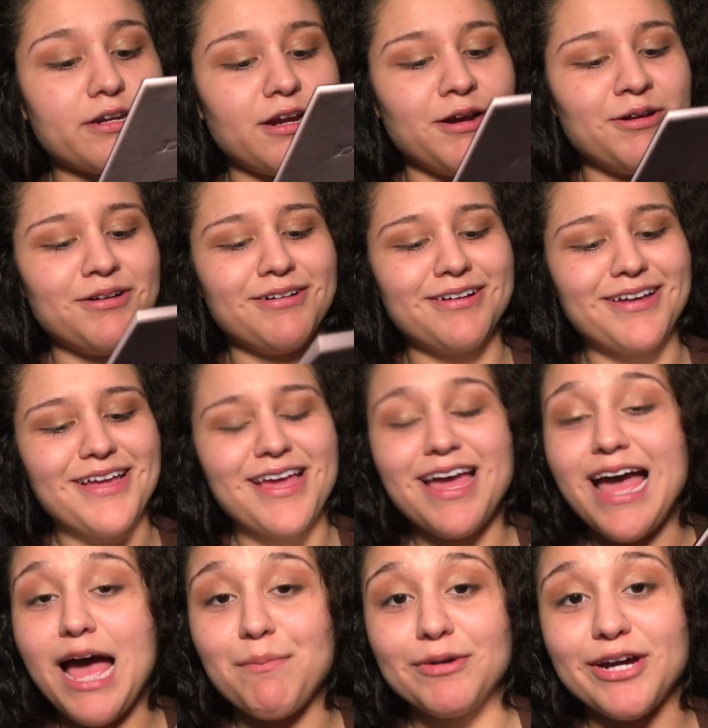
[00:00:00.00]
Oh,
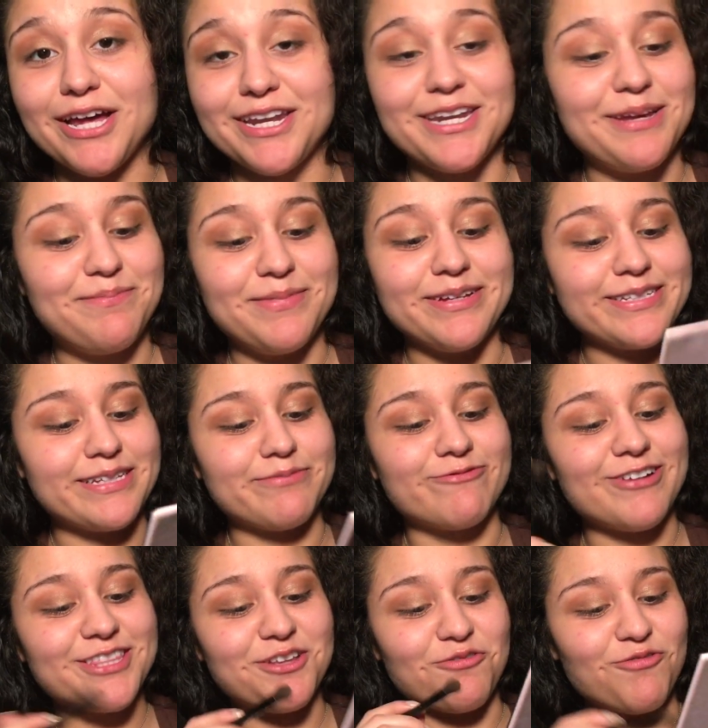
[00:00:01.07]
goddamn
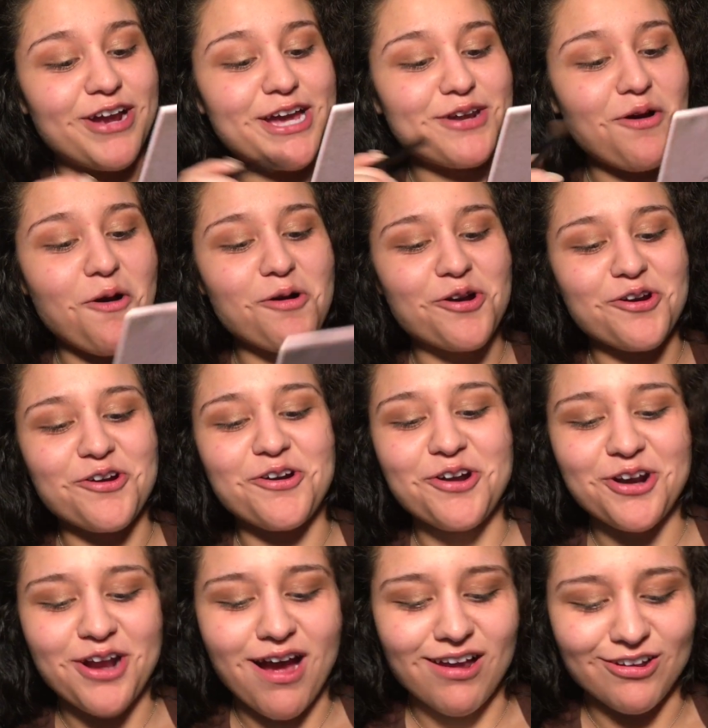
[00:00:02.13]
it, the red ochre
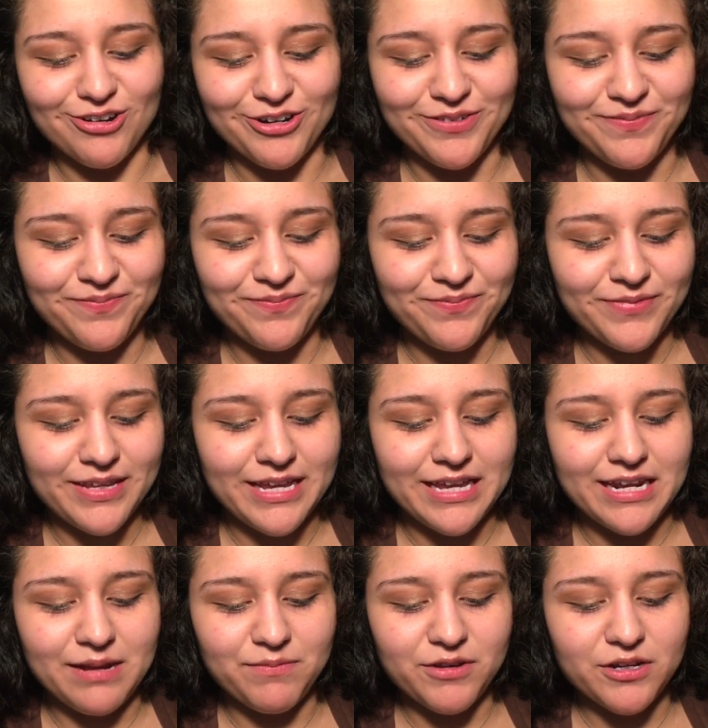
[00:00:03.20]
color,
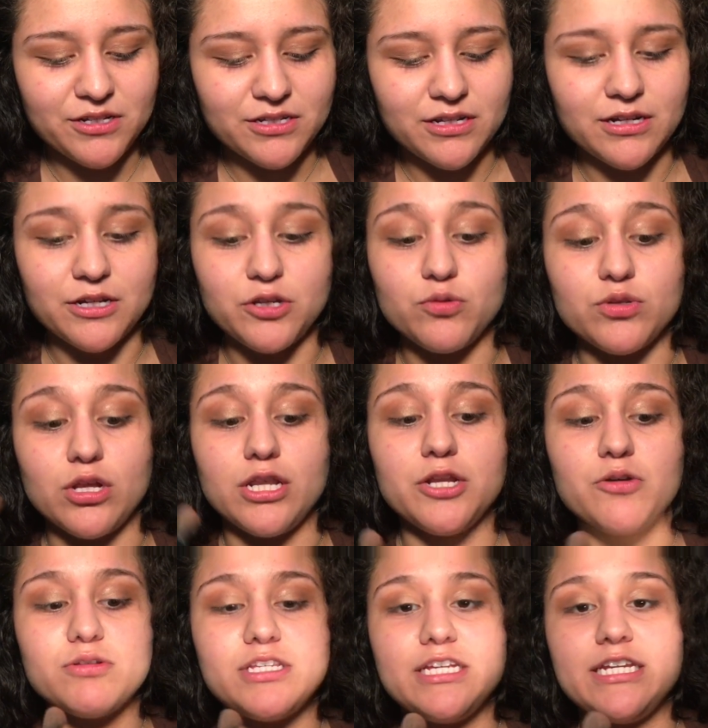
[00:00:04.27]
and I'm just gonna use a
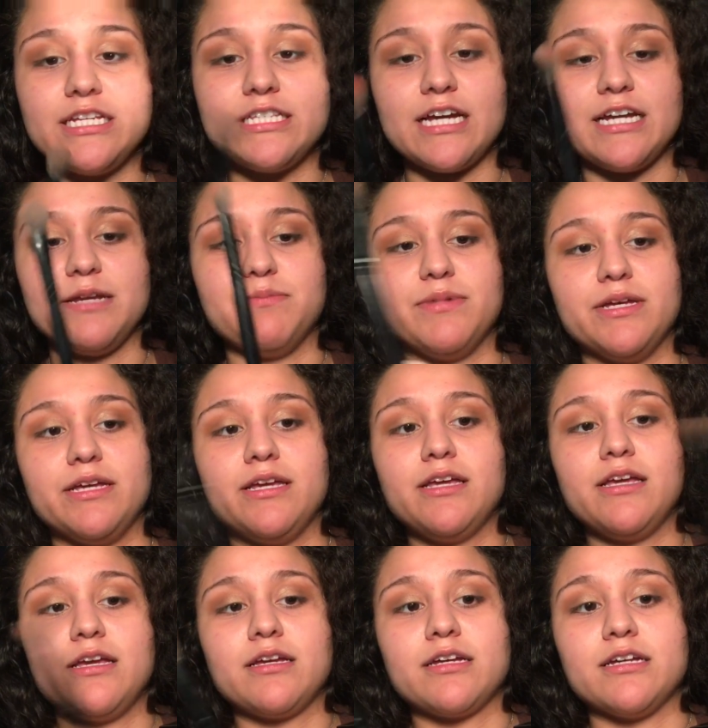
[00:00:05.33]
little teeny tiny bit
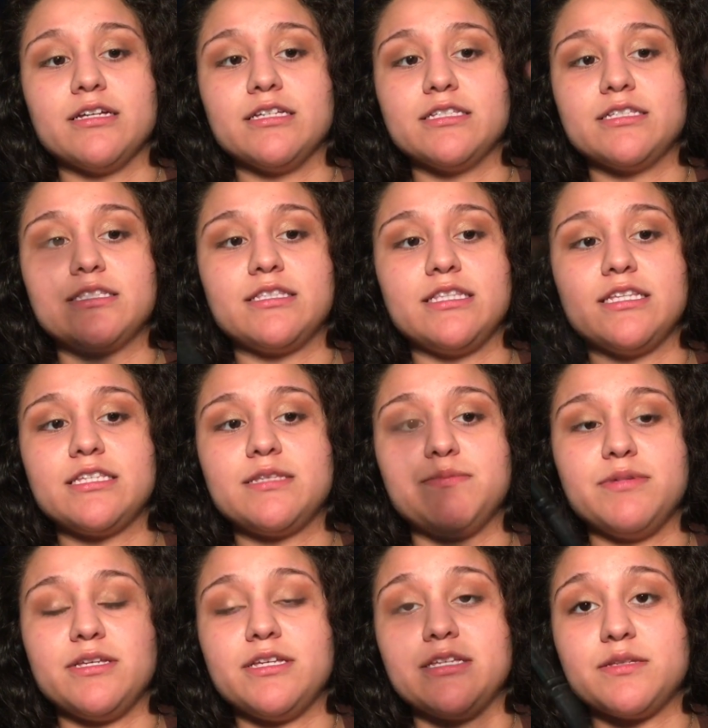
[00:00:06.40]
because this
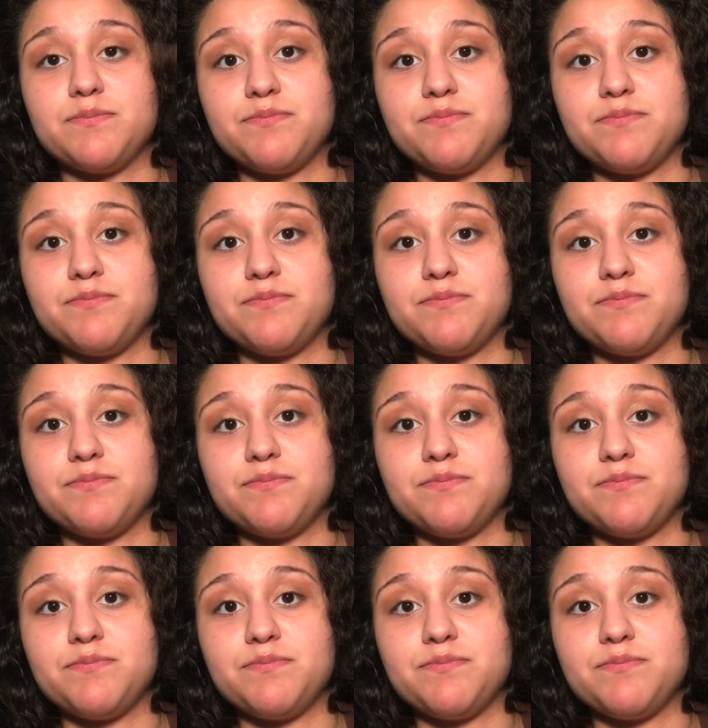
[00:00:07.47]
bit is